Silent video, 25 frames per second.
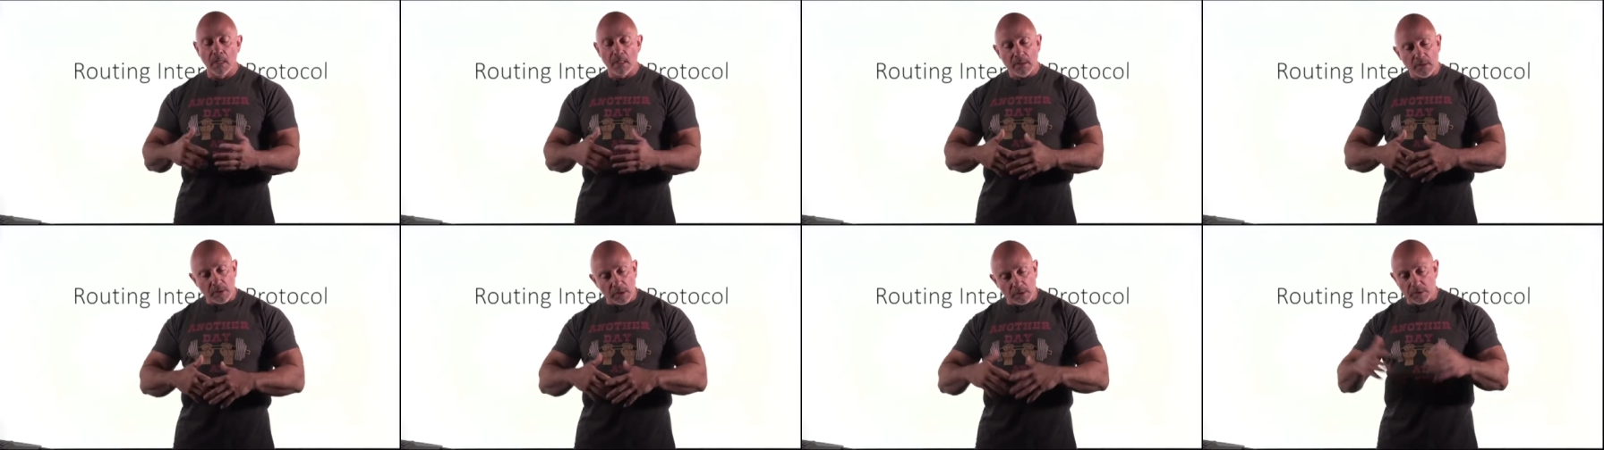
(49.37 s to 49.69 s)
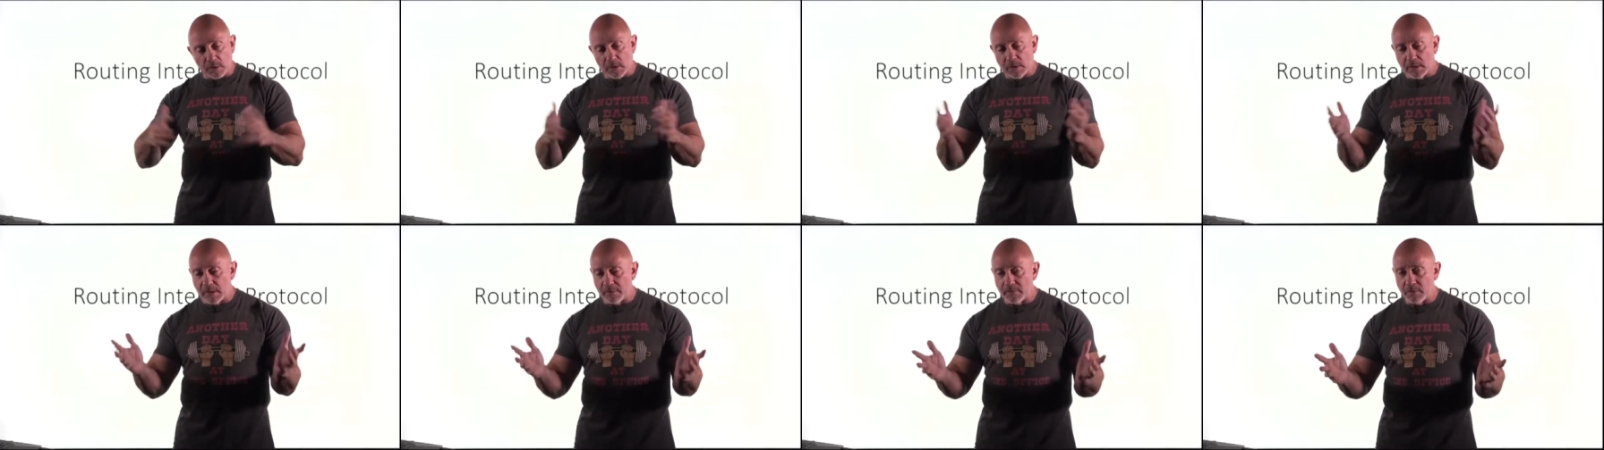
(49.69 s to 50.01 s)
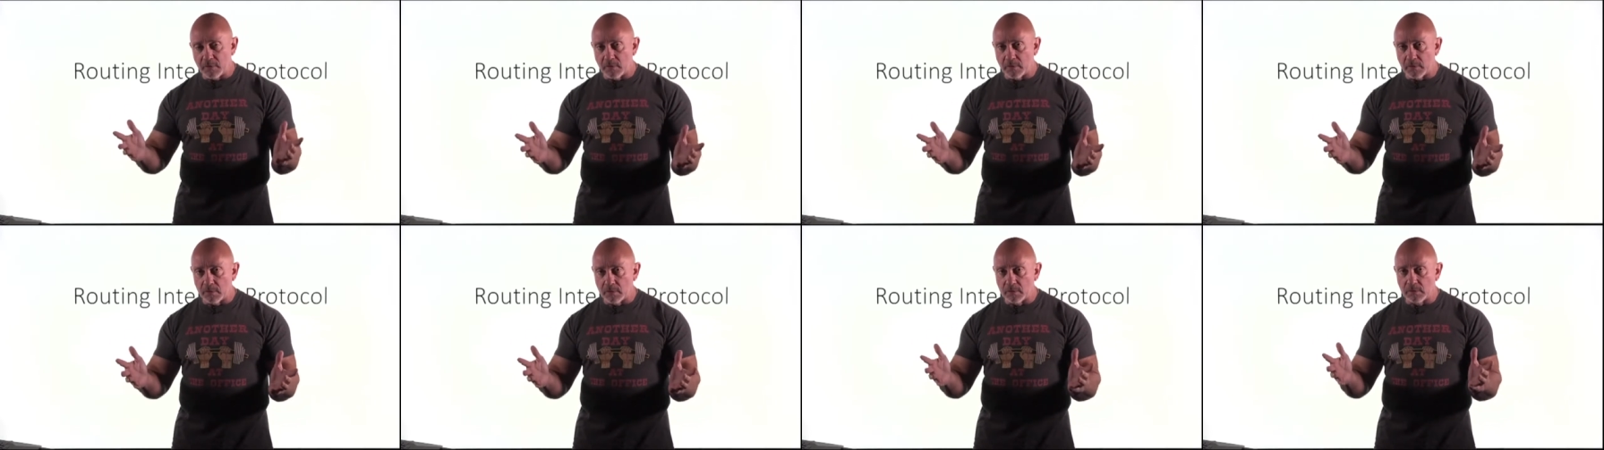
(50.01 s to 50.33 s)
just to give
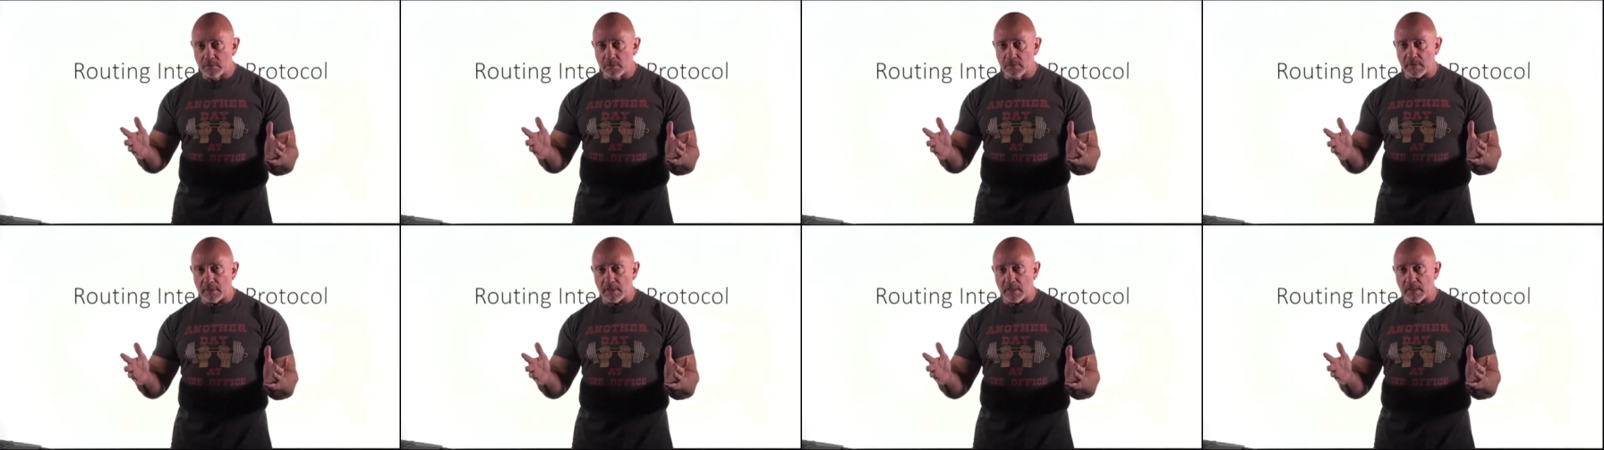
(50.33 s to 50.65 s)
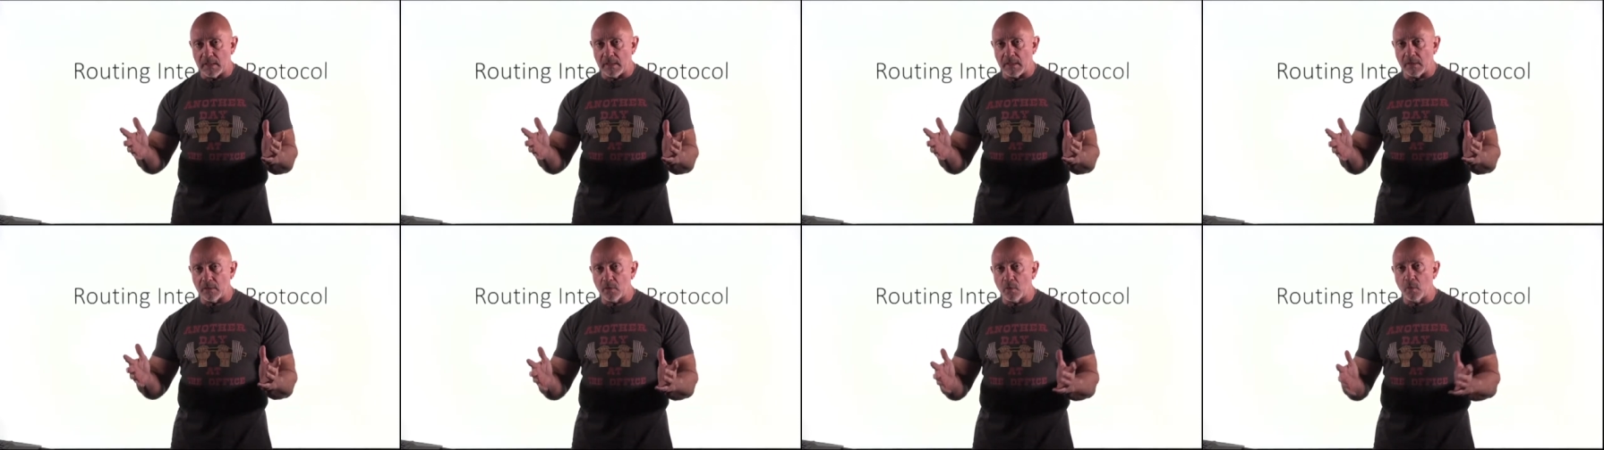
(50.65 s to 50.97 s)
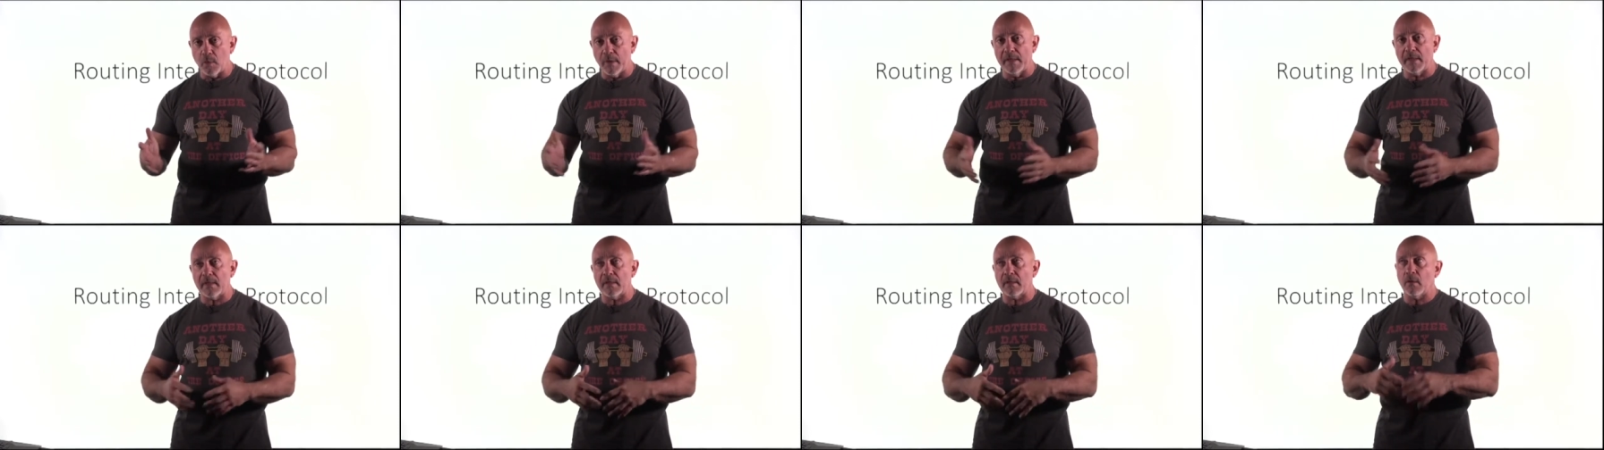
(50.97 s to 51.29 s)
you a
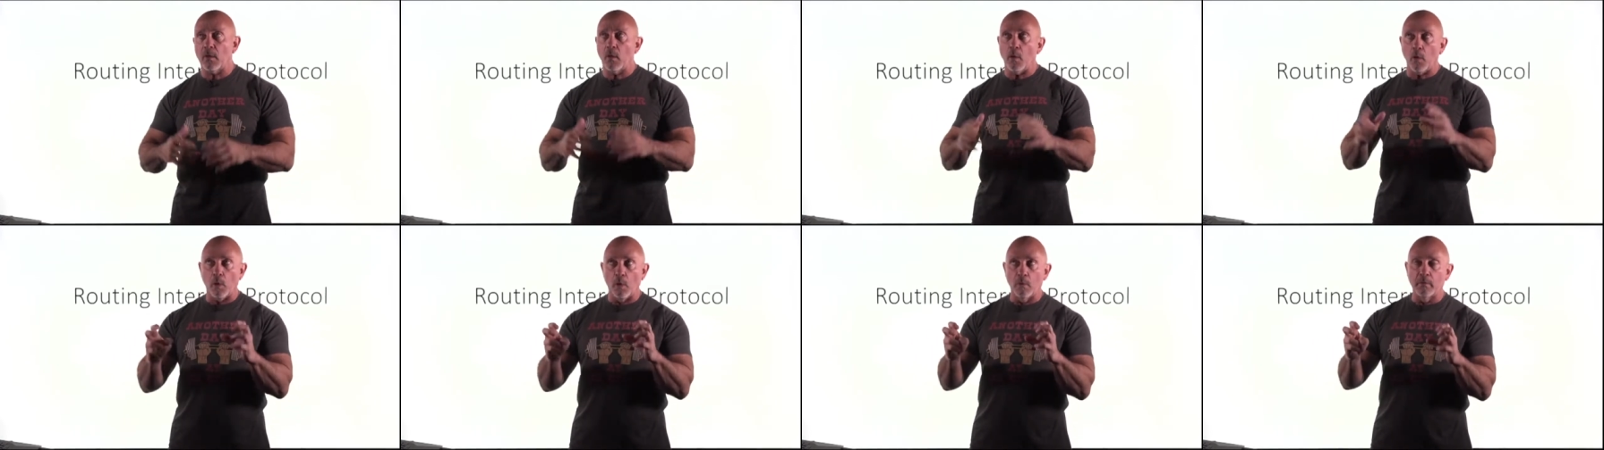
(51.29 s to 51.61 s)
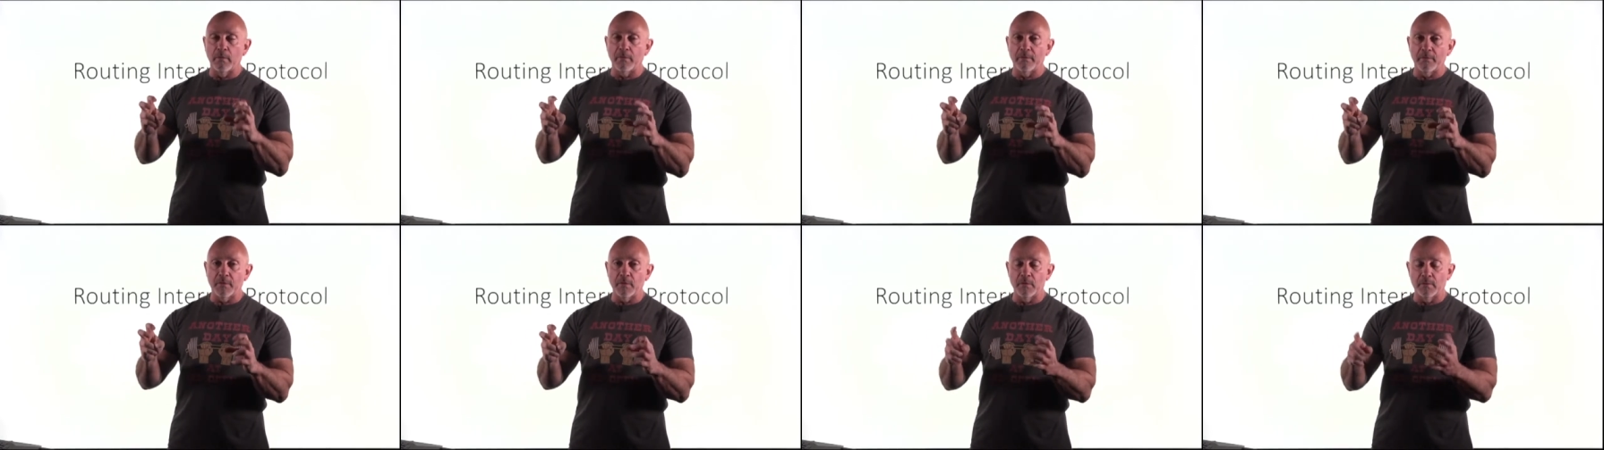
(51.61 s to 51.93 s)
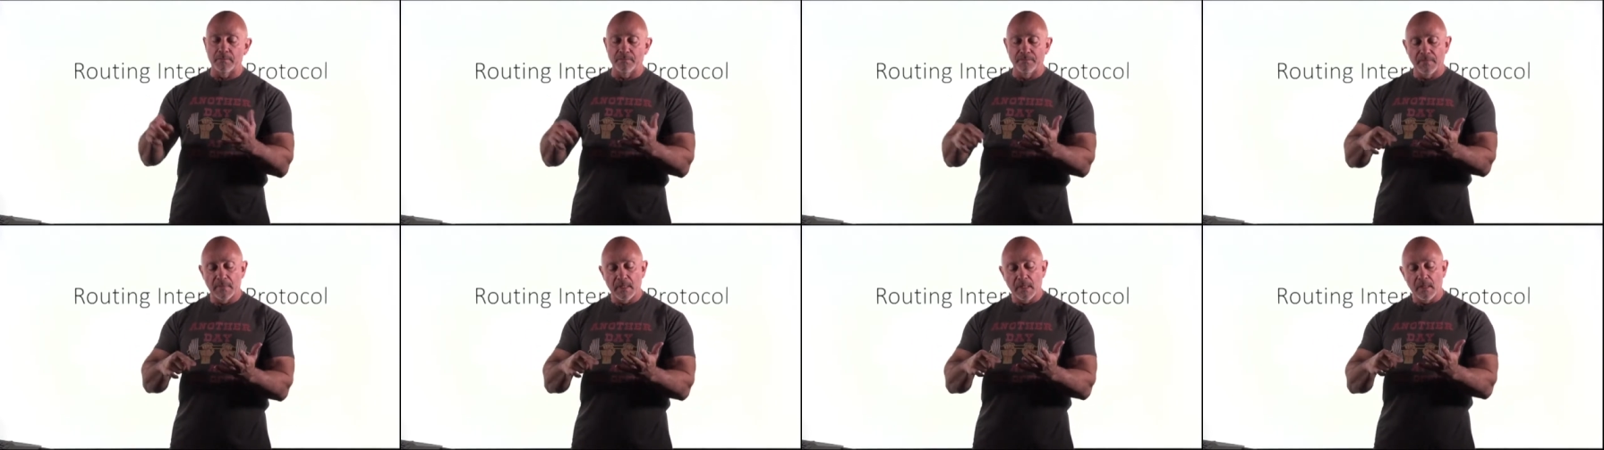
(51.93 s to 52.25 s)
quick
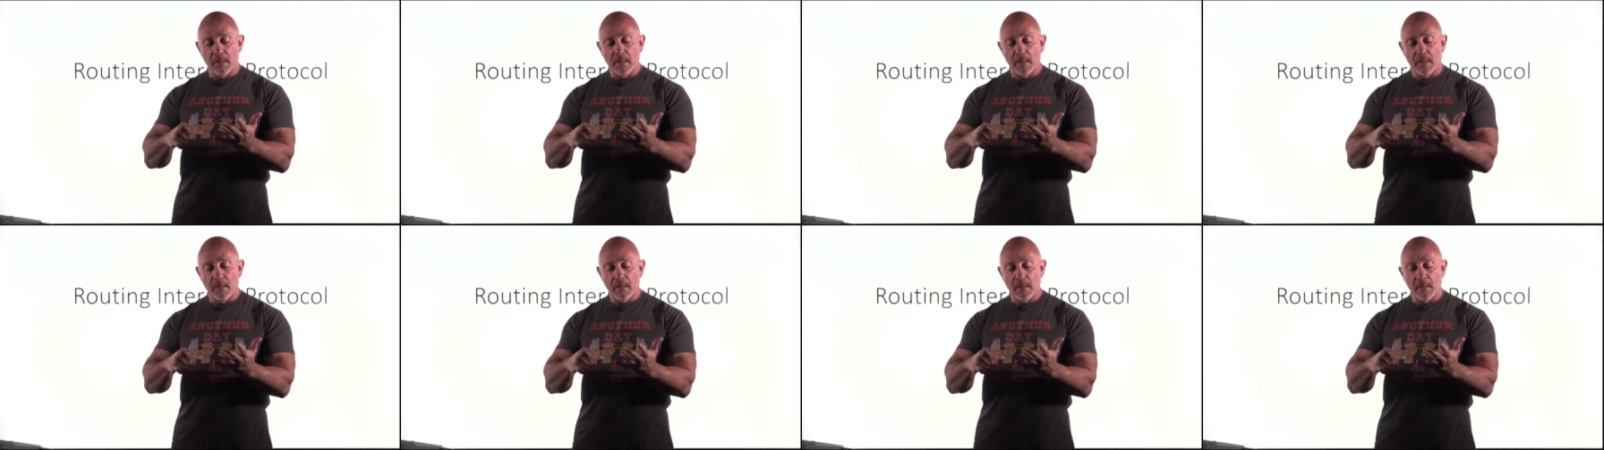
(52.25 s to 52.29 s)
overview,